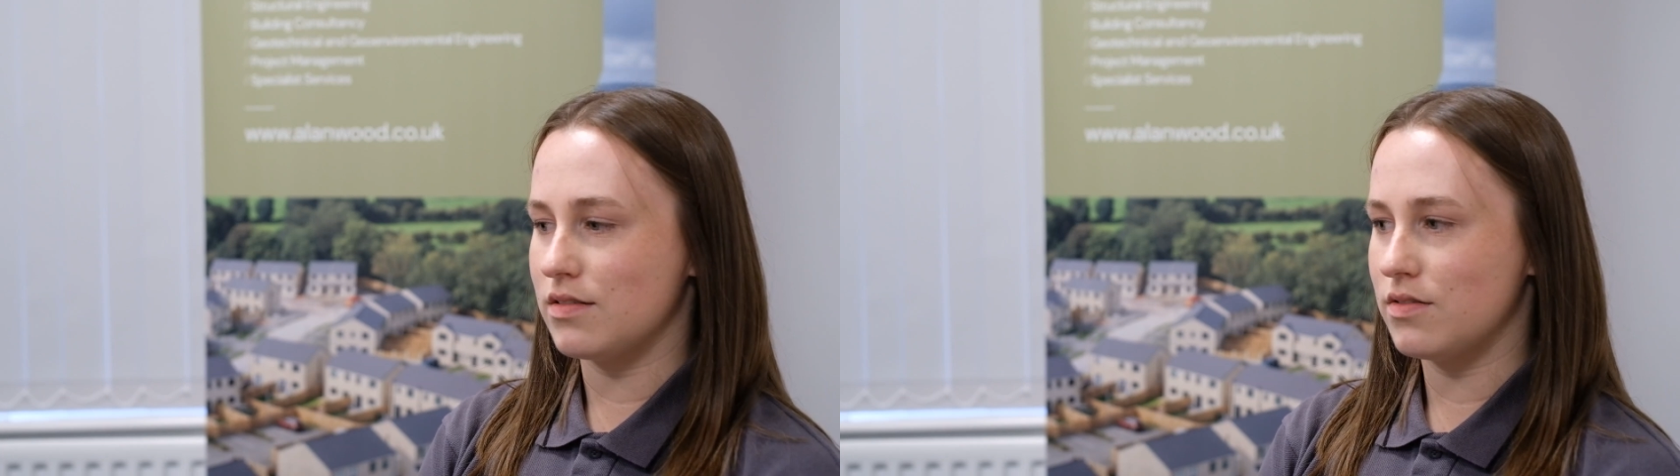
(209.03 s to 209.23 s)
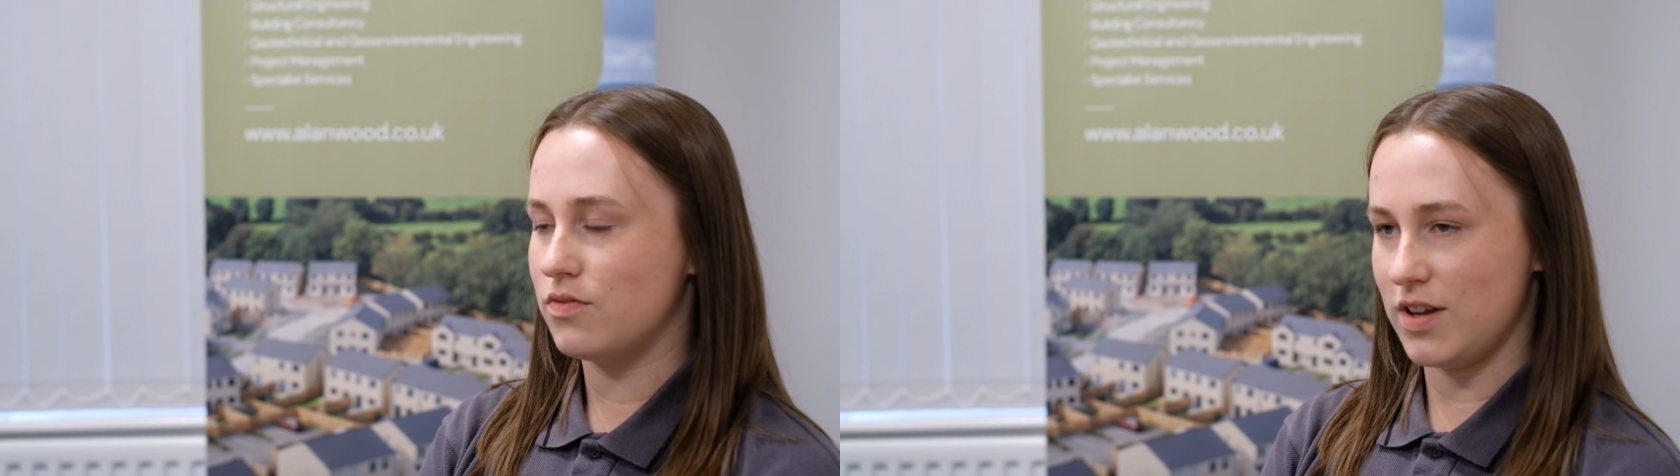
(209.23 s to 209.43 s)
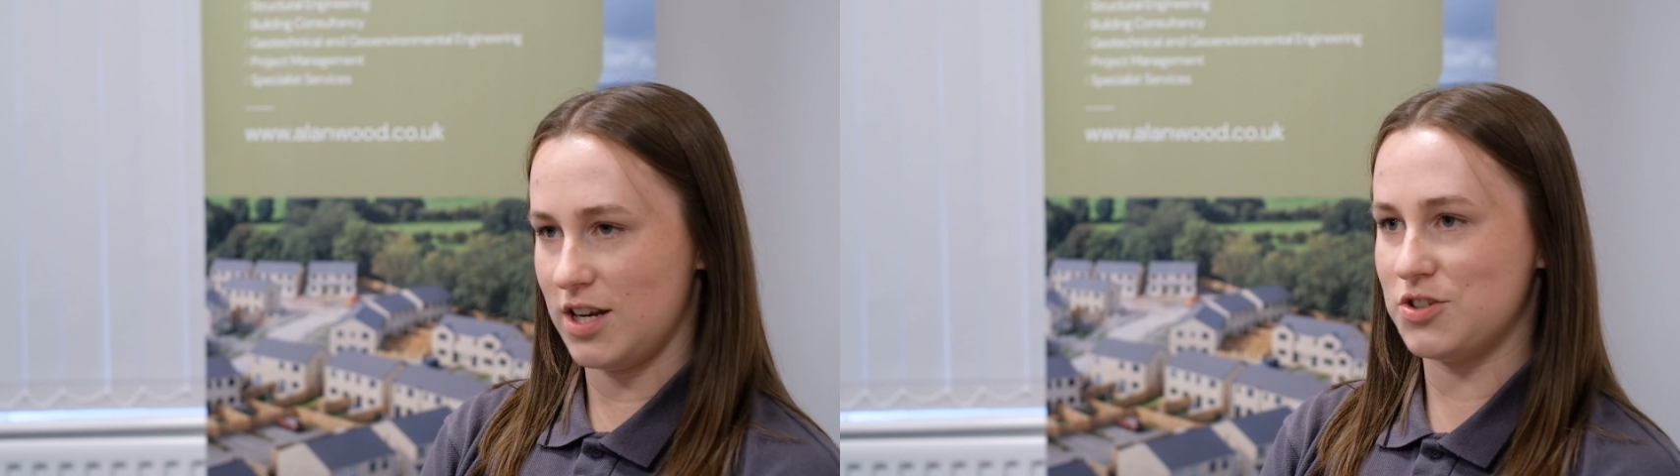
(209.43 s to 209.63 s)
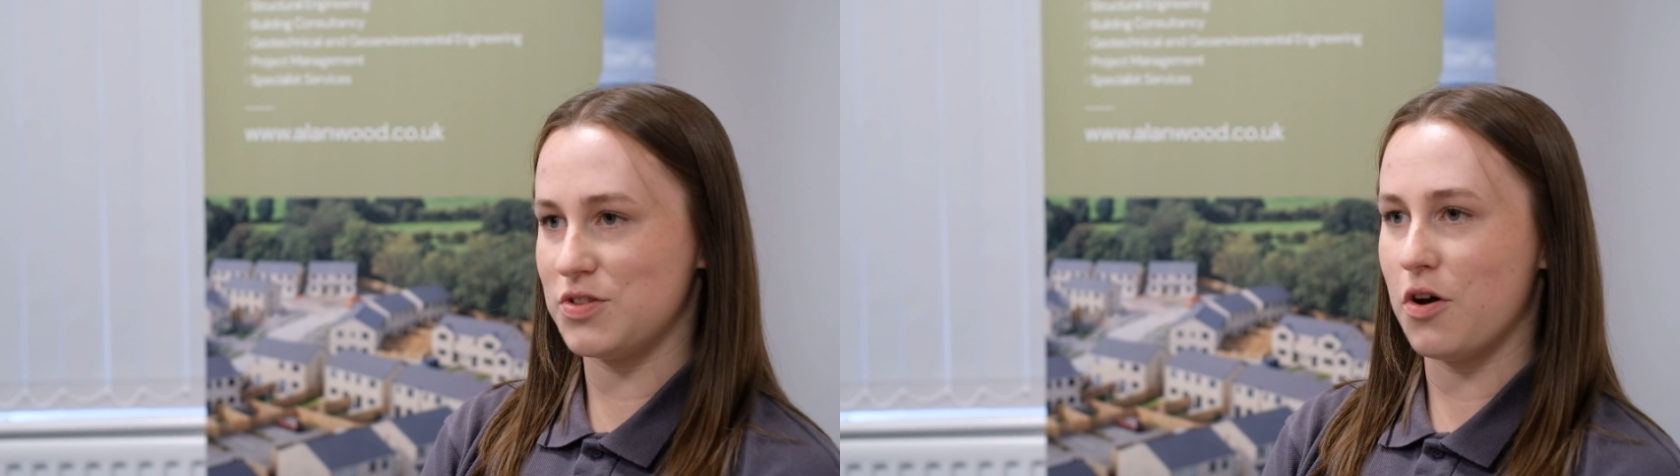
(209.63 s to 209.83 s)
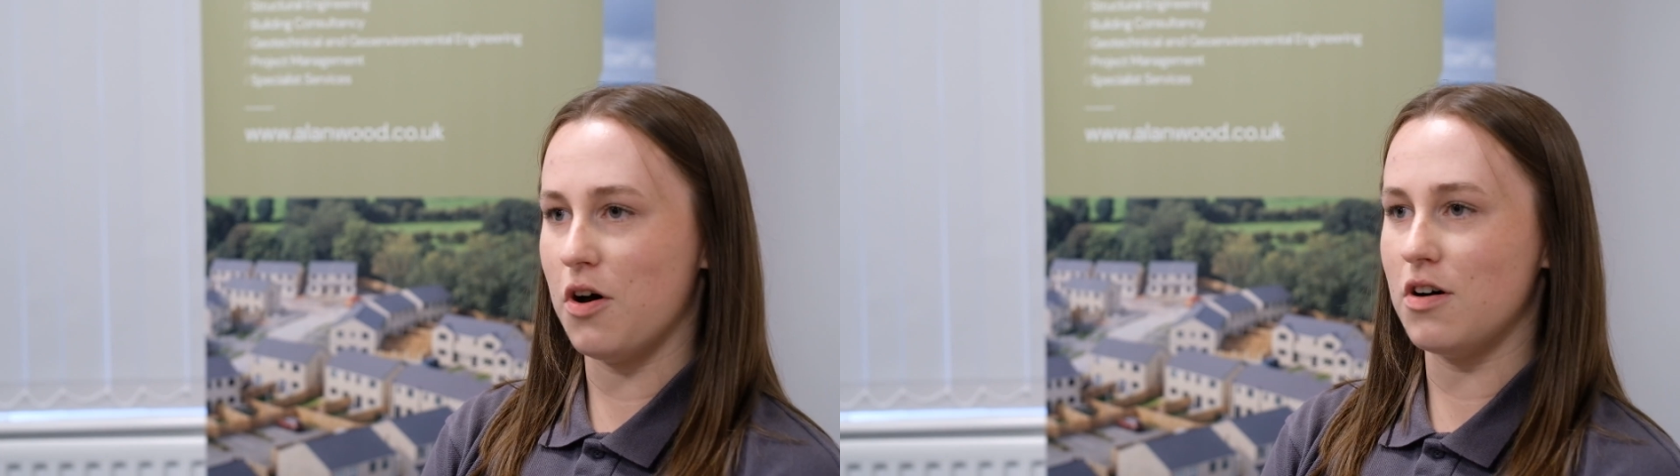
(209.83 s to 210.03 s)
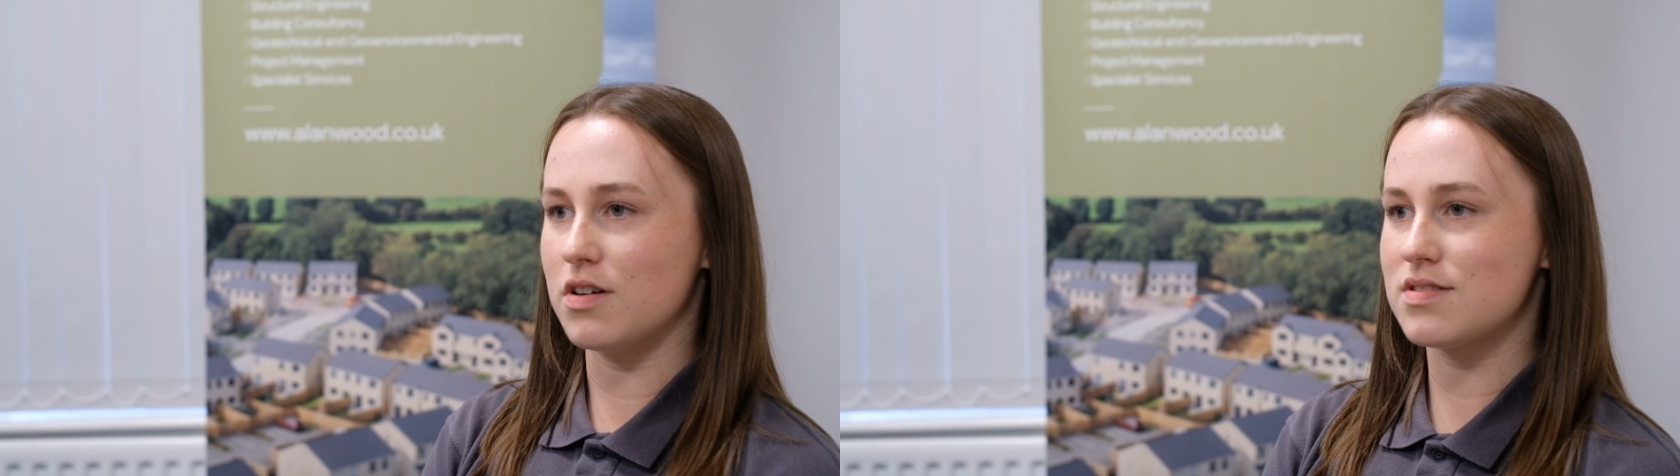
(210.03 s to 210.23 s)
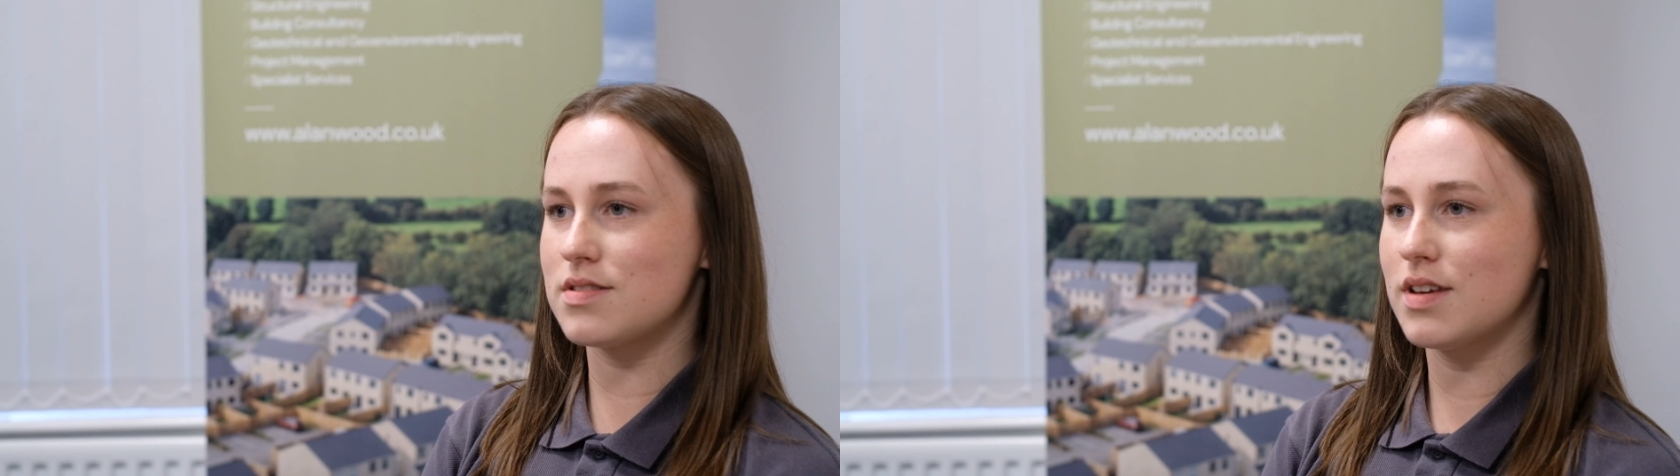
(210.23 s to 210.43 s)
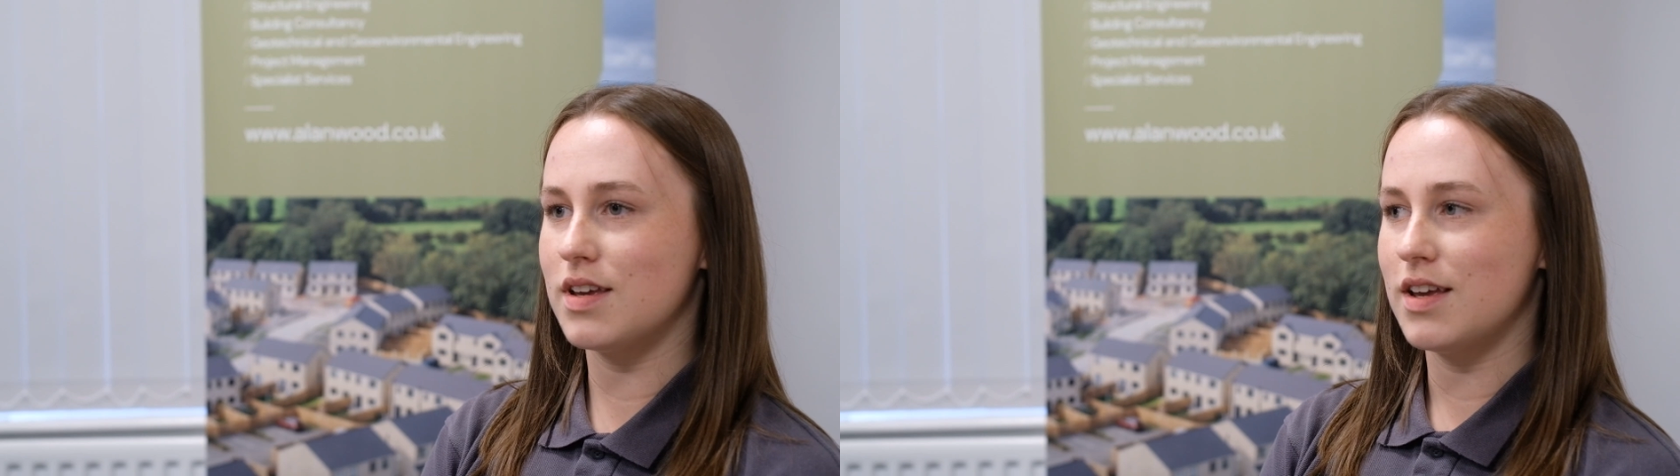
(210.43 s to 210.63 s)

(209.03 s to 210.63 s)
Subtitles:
finish the course,